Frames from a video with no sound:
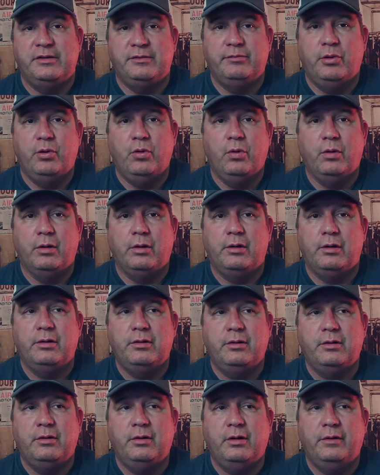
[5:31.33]
bore
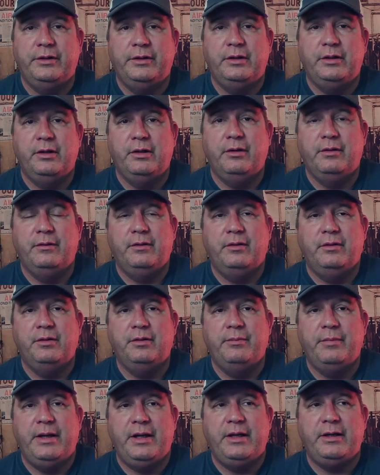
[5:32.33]
on the
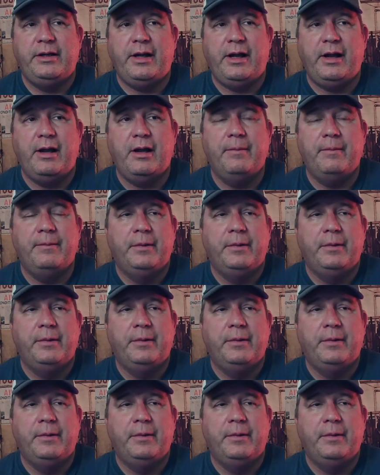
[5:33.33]
main cap.